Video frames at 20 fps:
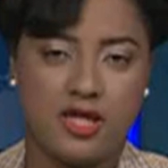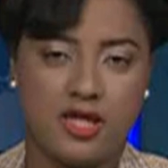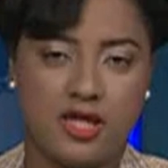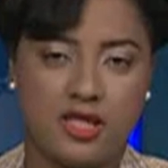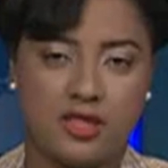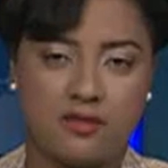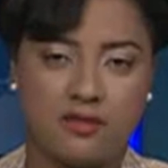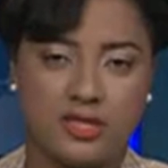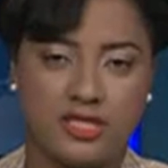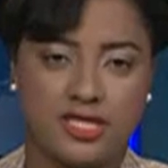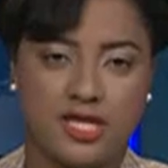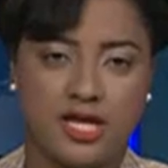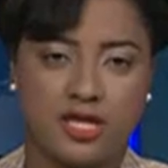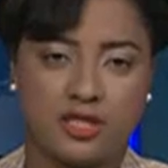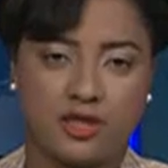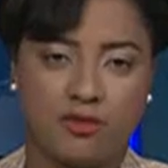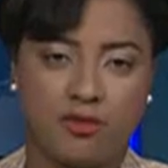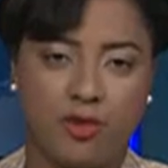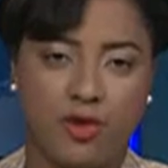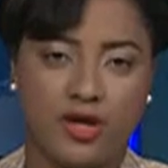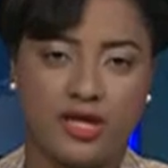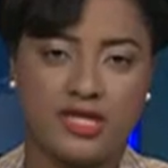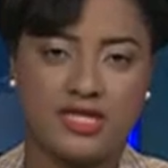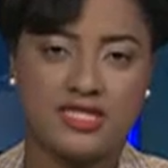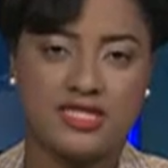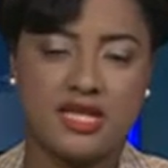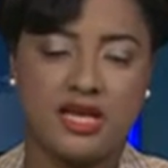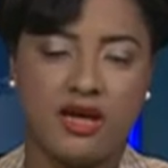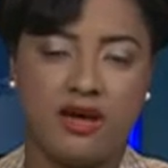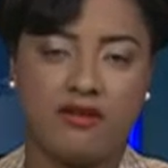The mosquito-borne
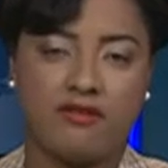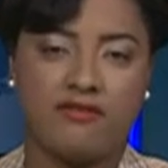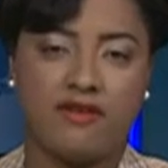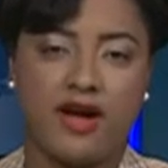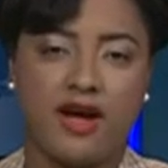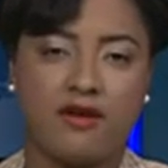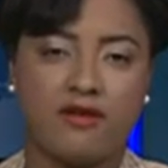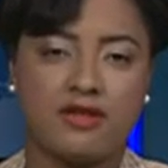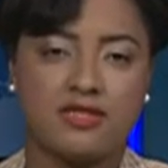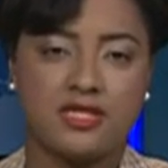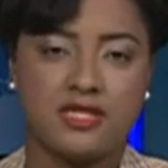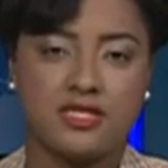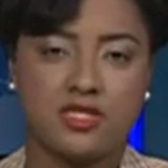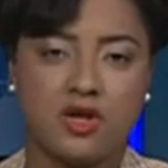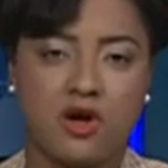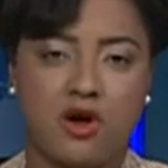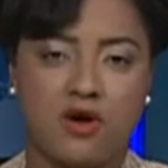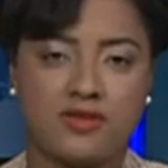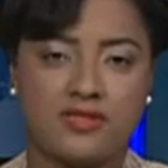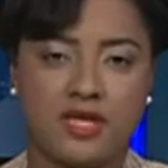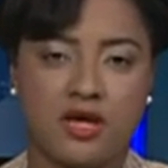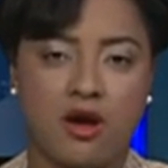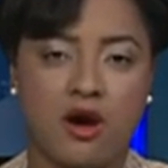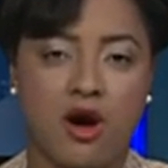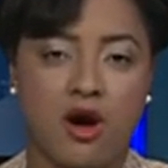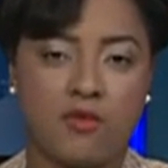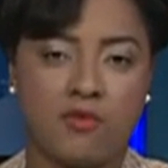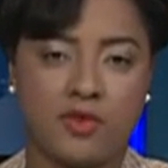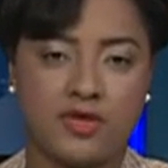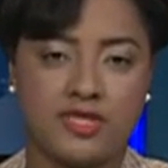Zika virus is causing
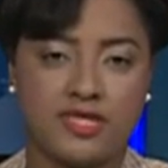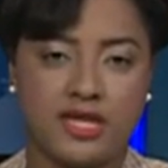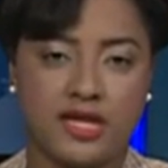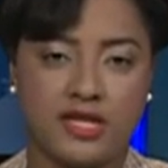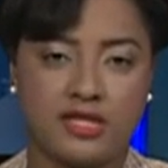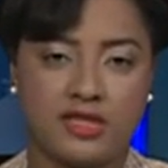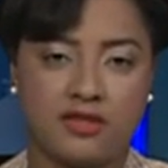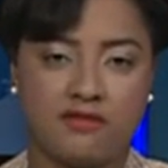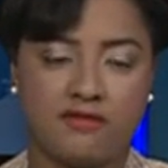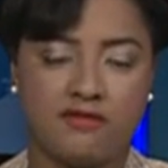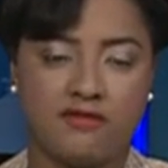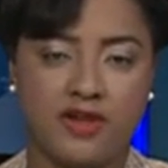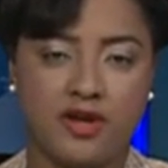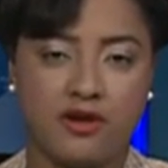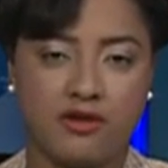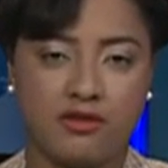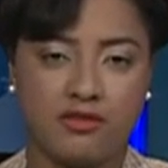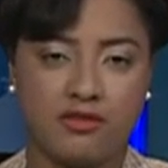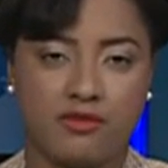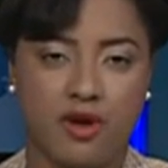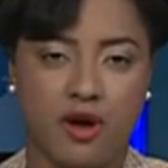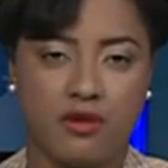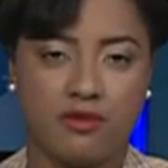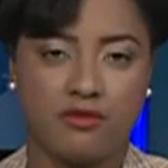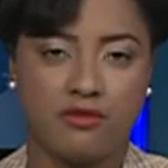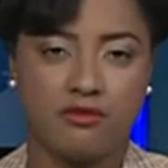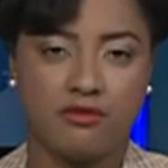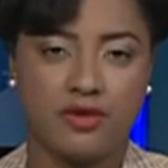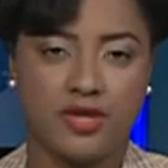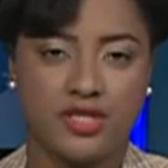unprecedented fear
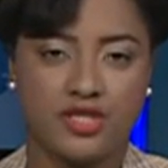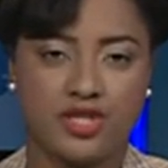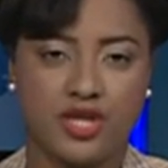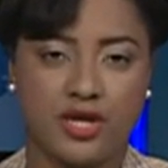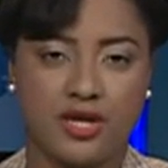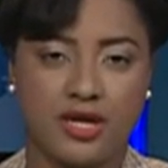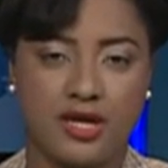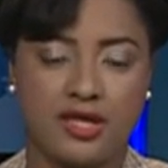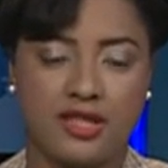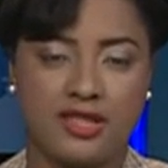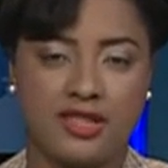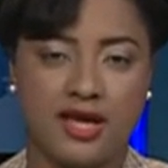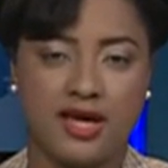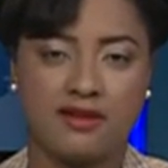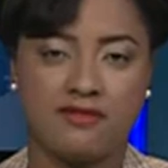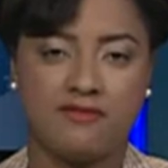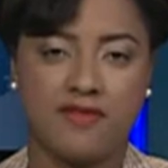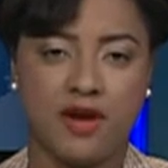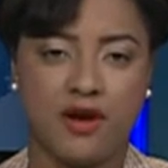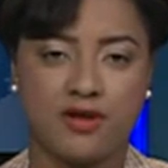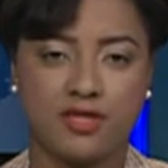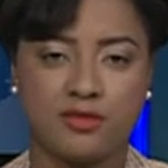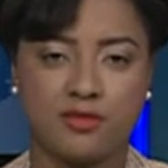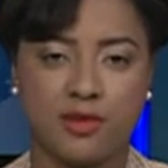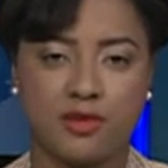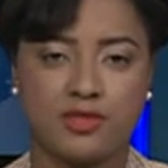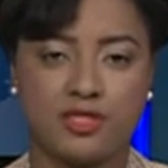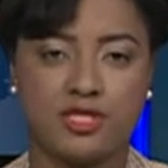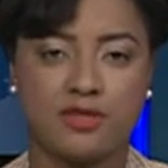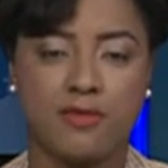throughout the region. That fear is
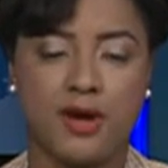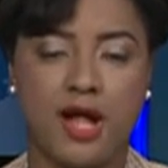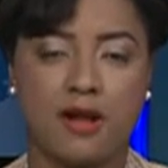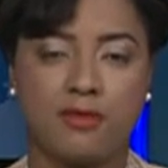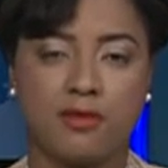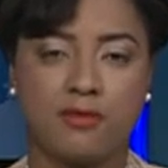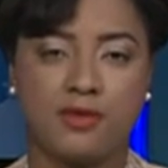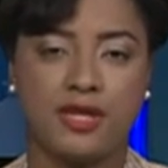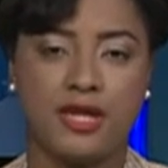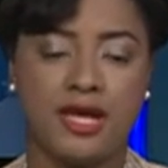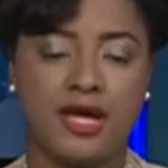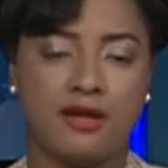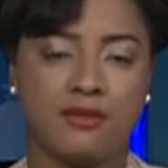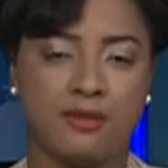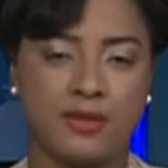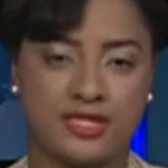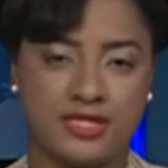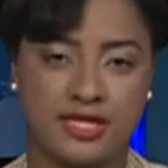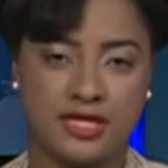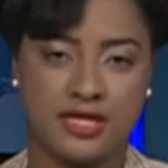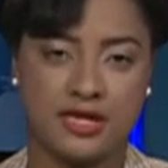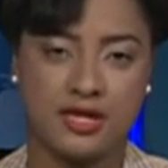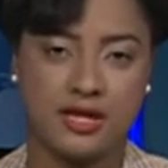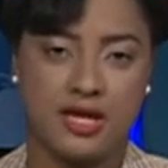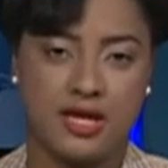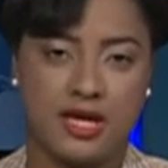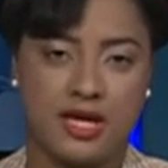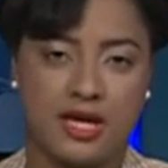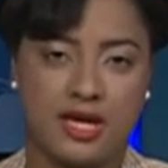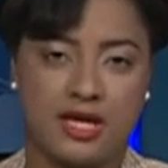most palpable in Brazil.
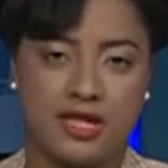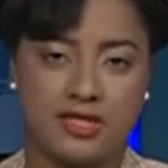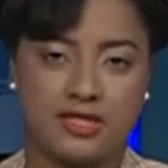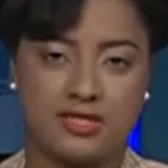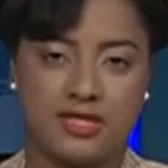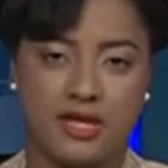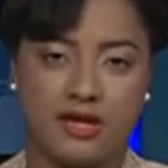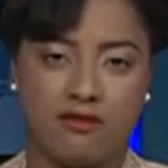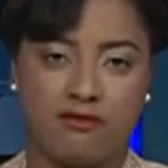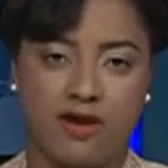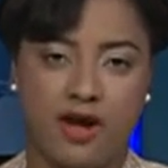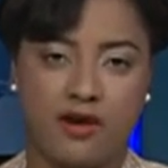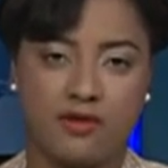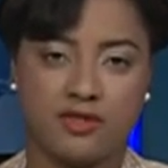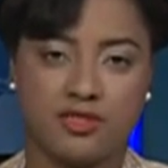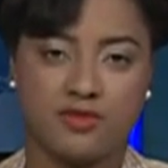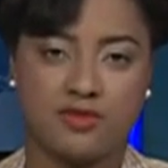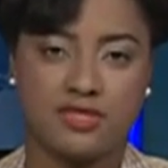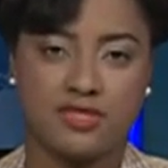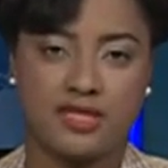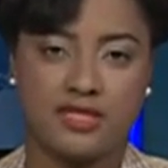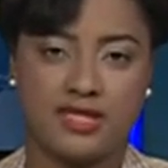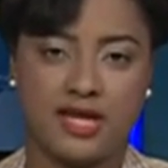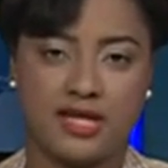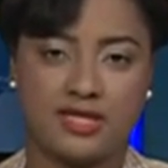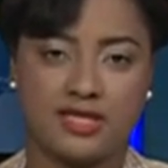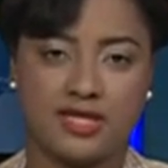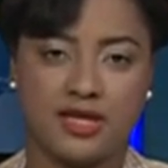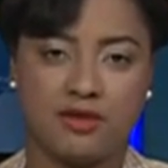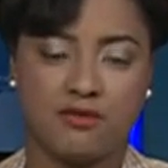The Zika virus was
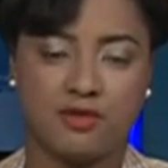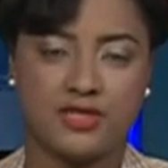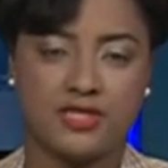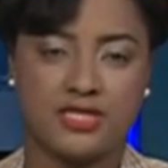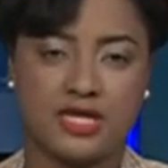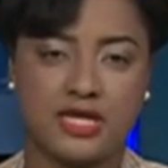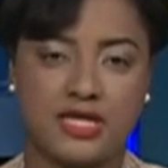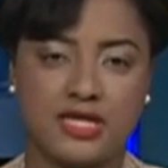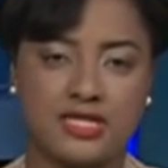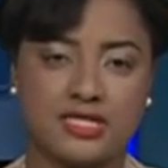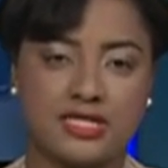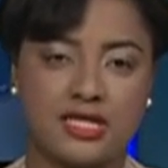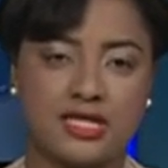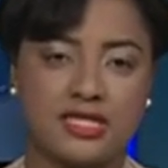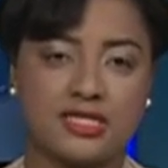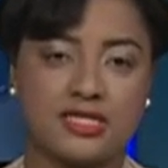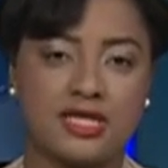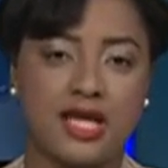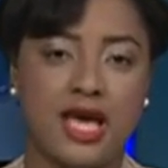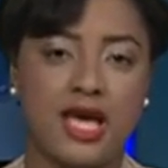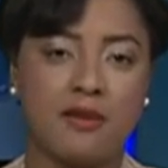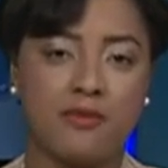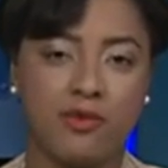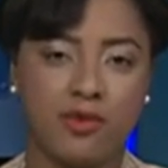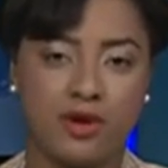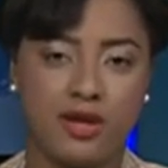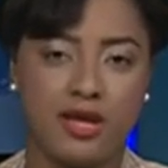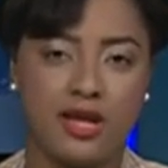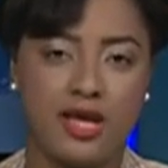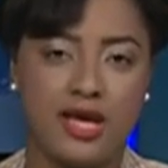detected in Brazil since
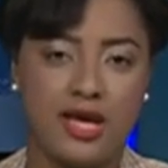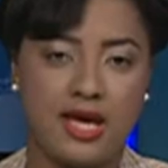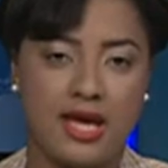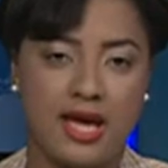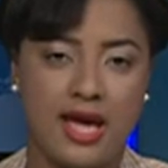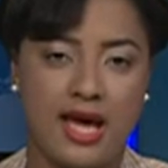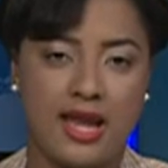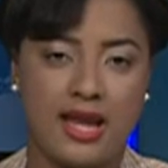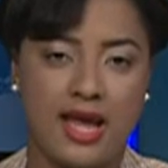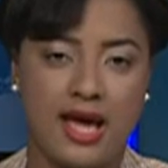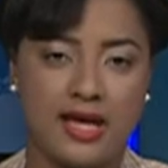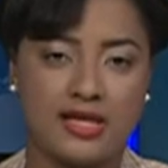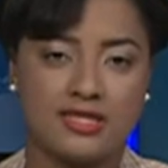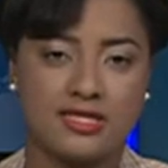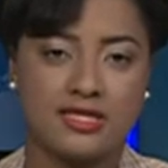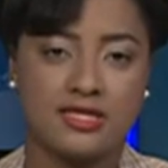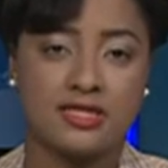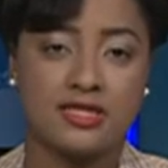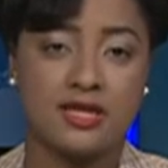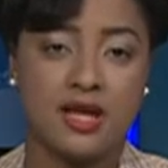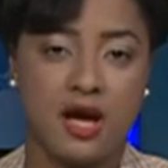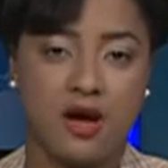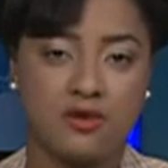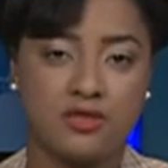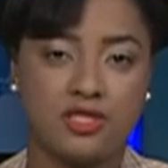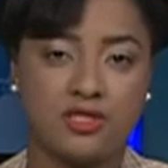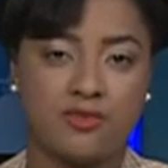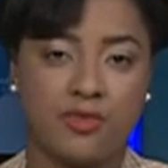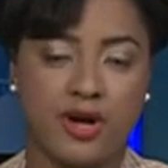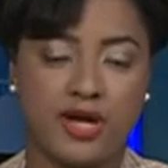April and has now
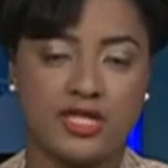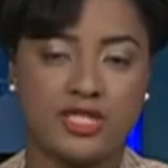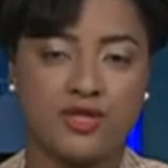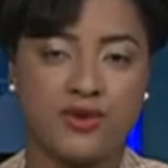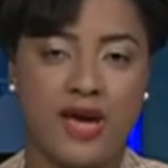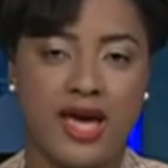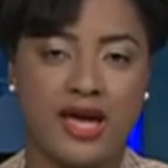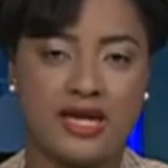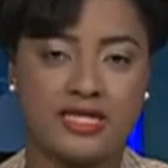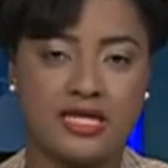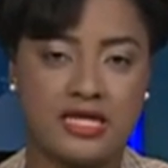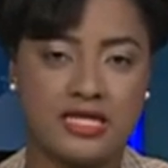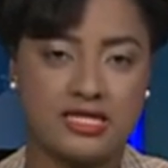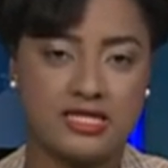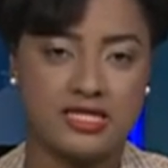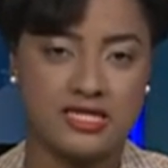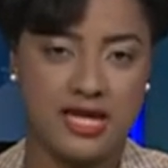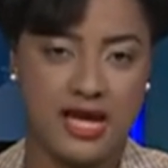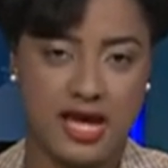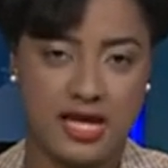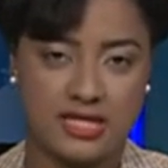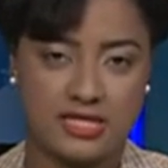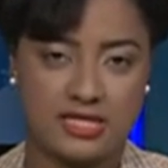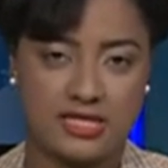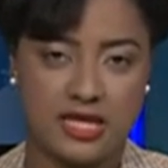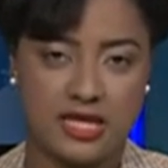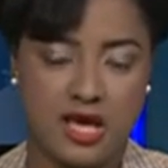spread to 18 states.